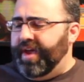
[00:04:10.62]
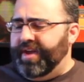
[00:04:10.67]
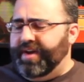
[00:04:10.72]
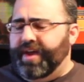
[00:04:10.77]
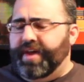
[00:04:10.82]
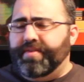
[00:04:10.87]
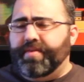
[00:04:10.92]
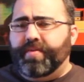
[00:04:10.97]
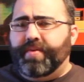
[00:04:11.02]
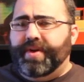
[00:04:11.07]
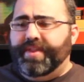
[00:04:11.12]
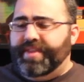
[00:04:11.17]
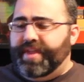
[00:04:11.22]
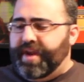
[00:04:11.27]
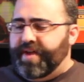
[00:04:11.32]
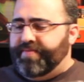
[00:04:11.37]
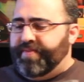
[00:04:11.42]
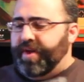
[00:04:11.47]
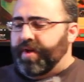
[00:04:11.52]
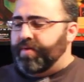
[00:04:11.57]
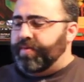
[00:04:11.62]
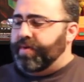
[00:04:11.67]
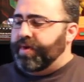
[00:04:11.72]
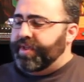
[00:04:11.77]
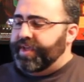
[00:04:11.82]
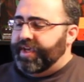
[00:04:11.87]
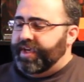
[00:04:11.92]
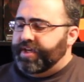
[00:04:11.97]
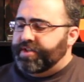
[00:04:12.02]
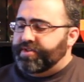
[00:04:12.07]
Another one that I found
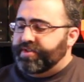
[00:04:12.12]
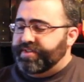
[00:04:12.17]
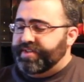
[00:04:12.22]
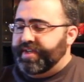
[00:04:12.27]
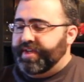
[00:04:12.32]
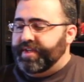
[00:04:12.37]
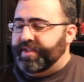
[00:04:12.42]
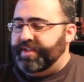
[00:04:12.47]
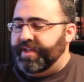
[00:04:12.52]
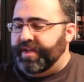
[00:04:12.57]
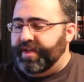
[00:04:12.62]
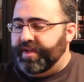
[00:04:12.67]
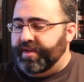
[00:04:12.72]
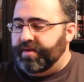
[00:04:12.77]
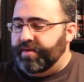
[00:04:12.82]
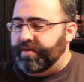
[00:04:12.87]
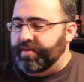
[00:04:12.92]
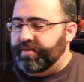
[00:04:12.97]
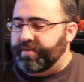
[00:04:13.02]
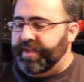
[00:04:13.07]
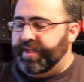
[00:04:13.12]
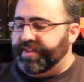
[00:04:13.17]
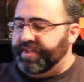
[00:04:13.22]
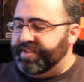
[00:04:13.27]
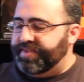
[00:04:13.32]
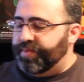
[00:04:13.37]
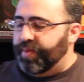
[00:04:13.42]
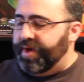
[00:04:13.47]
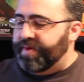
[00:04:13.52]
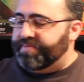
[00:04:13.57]
really interesting that that
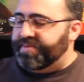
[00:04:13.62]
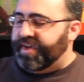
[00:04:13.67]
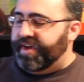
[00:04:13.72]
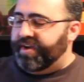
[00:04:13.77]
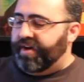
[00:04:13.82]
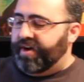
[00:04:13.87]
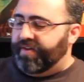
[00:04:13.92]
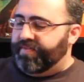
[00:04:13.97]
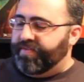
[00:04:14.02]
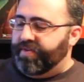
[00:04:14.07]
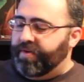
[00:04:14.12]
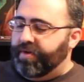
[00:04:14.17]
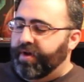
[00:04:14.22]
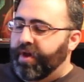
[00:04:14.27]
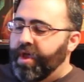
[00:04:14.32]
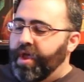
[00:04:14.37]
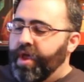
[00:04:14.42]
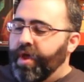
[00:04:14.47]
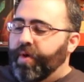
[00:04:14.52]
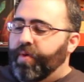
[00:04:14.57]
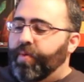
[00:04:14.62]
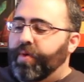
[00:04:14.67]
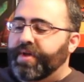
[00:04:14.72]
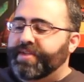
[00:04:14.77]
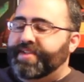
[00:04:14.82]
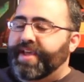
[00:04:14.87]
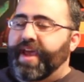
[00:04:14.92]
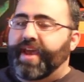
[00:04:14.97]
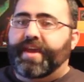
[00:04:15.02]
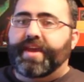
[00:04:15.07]
this website offered
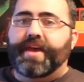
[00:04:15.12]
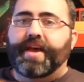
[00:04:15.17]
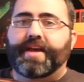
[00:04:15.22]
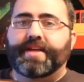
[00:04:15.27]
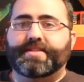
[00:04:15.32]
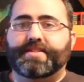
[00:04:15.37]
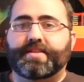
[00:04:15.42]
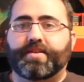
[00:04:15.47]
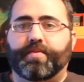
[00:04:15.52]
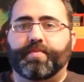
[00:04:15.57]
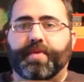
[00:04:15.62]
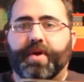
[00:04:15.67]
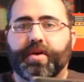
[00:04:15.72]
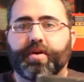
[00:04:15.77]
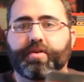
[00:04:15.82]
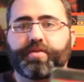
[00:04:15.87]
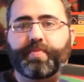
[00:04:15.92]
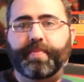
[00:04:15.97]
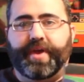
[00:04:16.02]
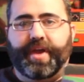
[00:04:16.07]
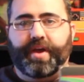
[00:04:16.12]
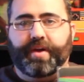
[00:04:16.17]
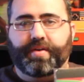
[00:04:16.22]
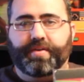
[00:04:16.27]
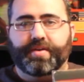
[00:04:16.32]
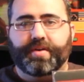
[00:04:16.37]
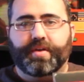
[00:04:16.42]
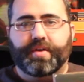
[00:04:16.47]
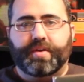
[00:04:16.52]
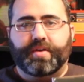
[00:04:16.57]
was a custom
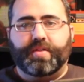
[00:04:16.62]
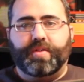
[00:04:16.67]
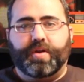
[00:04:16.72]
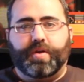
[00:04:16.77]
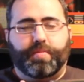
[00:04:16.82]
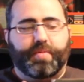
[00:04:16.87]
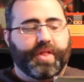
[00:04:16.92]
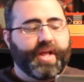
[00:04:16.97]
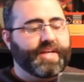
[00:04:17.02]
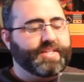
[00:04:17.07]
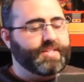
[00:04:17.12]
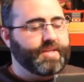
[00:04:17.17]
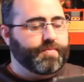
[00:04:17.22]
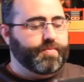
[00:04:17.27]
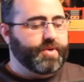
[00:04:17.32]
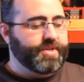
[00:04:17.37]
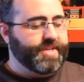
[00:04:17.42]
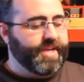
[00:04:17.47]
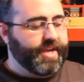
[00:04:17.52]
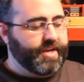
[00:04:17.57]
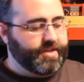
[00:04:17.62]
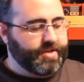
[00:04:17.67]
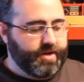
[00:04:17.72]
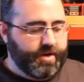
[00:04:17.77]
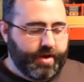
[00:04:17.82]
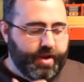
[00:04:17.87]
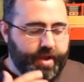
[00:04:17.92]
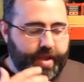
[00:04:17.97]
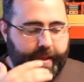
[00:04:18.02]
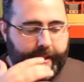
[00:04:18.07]
Earthbound clear plastic
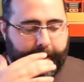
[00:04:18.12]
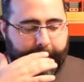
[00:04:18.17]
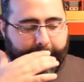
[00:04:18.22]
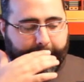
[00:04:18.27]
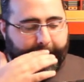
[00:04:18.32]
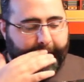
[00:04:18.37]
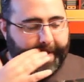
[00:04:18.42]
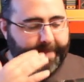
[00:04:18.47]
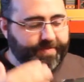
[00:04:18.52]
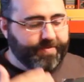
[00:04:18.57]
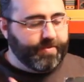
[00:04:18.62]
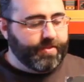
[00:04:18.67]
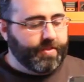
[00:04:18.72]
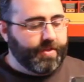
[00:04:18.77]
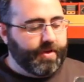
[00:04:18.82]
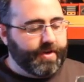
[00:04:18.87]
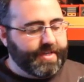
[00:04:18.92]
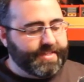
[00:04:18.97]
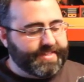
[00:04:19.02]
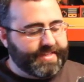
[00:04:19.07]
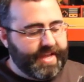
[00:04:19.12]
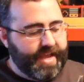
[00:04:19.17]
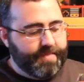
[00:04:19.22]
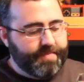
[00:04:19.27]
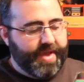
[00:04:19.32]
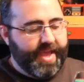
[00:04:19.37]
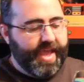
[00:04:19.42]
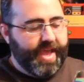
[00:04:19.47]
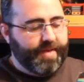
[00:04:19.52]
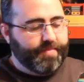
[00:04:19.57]
protector. And for the longest
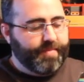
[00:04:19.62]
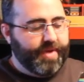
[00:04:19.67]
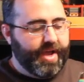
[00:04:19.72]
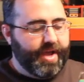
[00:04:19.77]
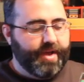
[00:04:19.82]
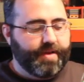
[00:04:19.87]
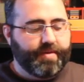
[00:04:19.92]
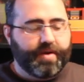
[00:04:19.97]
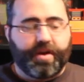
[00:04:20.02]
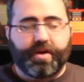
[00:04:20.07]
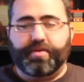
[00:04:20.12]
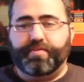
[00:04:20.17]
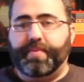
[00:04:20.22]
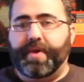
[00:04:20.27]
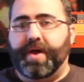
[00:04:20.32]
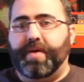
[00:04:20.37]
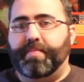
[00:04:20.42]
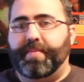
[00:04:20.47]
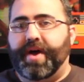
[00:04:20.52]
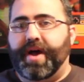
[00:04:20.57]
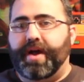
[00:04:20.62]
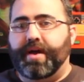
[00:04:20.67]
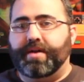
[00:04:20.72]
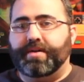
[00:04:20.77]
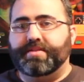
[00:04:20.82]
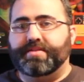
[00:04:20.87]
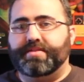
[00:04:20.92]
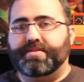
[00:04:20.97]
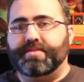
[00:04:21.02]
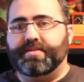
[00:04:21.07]
time, I had my Earthbound
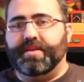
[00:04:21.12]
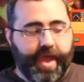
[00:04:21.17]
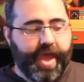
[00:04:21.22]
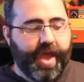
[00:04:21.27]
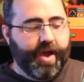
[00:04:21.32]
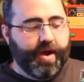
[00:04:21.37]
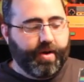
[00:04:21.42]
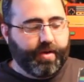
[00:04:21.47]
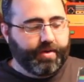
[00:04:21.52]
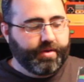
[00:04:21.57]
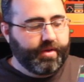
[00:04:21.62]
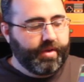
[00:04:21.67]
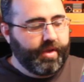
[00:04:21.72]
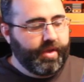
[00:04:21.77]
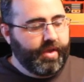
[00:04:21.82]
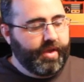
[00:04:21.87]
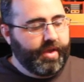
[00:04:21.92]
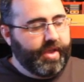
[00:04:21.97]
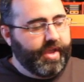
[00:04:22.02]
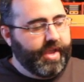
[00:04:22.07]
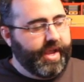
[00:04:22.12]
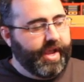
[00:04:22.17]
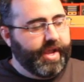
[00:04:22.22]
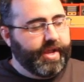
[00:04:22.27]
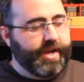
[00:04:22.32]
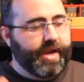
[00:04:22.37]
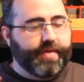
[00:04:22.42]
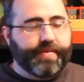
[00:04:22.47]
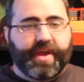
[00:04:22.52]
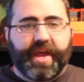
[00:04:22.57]
box out, and
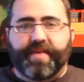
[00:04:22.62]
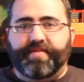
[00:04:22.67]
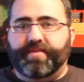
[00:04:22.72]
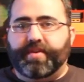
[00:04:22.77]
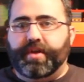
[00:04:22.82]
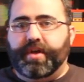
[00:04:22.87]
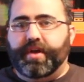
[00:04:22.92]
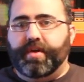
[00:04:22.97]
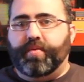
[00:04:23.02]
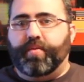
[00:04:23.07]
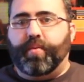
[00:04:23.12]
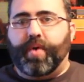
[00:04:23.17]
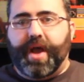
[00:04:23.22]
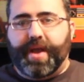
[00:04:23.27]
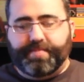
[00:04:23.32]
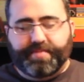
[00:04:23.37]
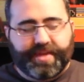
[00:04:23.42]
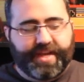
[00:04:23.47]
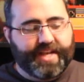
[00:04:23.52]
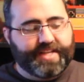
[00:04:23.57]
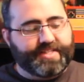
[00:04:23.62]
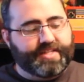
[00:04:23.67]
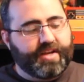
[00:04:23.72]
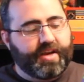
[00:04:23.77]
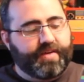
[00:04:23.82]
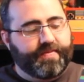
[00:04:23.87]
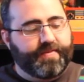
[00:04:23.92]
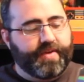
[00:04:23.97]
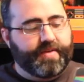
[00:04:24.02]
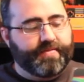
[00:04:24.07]
I would have to wipe dust
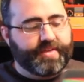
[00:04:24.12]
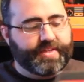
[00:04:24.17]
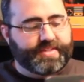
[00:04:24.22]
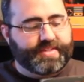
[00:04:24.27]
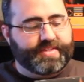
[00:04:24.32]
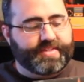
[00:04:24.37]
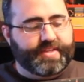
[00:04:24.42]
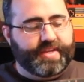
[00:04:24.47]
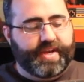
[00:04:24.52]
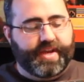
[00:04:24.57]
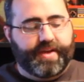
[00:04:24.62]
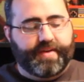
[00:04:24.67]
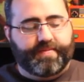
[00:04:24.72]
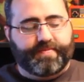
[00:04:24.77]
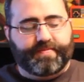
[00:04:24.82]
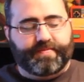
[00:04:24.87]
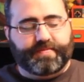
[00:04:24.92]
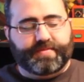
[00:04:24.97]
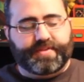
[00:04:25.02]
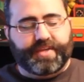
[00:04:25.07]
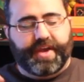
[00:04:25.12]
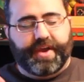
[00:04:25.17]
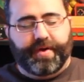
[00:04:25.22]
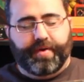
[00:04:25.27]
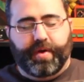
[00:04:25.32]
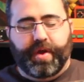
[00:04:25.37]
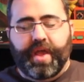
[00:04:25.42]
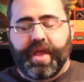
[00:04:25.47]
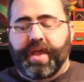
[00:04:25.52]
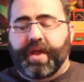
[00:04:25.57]
off of it and stuff.
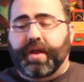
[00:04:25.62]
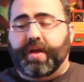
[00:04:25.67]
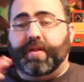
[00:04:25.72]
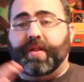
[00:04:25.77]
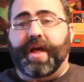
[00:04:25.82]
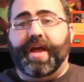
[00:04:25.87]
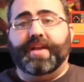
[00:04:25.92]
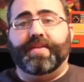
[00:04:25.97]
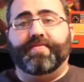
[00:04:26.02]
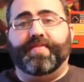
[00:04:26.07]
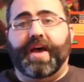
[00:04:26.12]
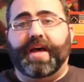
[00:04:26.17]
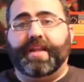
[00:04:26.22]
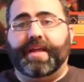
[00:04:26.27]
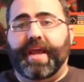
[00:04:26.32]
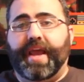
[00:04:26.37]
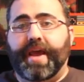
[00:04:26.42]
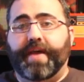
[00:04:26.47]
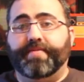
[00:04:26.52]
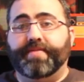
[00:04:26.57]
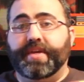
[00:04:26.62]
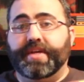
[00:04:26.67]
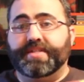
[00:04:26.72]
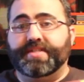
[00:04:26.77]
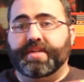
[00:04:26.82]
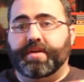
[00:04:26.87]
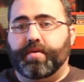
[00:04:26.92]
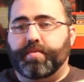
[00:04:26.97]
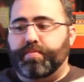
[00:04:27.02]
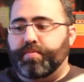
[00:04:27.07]
So glad to finally have
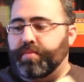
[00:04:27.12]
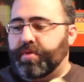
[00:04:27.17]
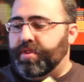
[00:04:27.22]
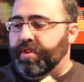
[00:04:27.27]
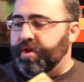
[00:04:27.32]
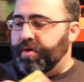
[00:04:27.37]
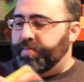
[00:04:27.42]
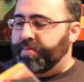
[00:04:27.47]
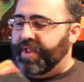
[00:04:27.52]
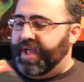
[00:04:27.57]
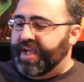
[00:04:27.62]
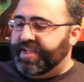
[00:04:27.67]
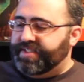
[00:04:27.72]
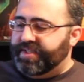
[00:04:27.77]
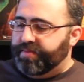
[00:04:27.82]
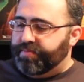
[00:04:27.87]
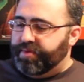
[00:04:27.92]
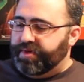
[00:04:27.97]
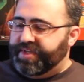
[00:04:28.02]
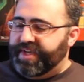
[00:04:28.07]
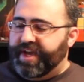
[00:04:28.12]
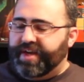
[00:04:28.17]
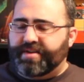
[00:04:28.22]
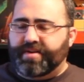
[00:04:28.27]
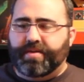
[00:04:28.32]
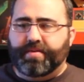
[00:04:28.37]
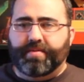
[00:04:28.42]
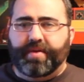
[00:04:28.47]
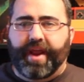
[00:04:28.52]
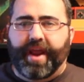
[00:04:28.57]
this in a clear plastic
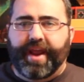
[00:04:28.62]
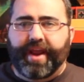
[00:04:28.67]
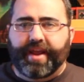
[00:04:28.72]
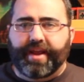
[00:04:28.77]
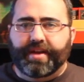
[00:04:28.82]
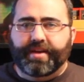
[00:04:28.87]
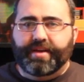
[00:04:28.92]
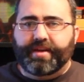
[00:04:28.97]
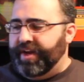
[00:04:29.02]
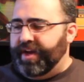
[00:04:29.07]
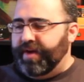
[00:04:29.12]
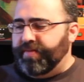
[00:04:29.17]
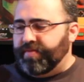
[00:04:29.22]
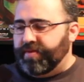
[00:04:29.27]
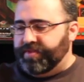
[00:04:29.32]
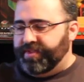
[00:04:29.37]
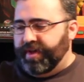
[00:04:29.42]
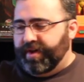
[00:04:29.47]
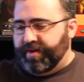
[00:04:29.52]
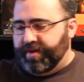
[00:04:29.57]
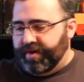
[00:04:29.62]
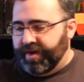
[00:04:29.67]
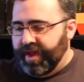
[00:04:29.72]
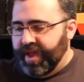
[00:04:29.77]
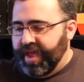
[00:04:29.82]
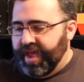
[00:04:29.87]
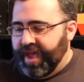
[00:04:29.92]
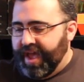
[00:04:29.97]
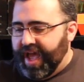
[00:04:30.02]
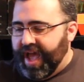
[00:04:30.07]
protector. And I never thought
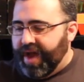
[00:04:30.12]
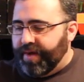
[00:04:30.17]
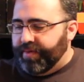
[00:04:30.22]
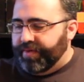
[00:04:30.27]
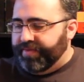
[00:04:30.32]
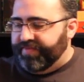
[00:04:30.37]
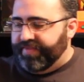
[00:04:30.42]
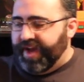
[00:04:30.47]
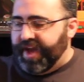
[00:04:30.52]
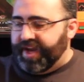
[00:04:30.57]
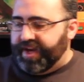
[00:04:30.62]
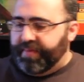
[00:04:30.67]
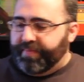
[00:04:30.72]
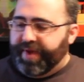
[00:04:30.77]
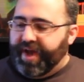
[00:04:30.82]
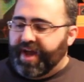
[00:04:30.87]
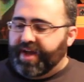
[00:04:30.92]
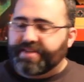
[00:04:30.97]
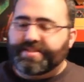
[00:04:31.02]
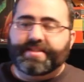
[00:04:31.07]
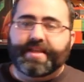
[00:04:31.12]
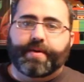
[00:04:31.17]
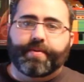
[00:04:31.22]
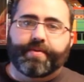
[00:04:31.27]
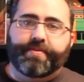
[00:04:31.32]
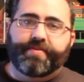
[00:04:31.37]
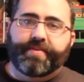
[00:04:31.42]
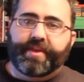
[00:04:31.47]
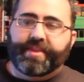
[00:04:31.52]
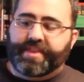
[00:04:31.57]
I would find a box that
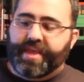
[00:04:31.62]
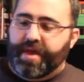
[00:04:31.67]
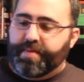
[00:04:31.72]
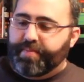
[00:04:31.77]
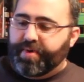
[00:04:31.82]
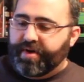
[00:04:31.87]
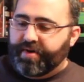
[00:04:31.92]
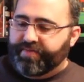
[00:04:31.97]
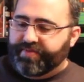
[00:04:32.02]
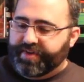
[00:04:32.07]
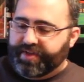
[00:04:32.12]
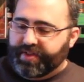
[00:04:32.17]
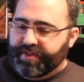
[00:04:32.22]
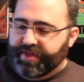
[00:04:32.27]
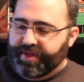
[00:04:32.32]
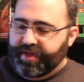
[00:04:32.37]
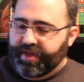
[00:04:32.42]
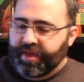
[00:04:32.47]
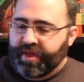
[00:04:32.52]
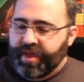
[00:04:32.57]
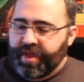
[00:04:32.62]
would fit that perfectly.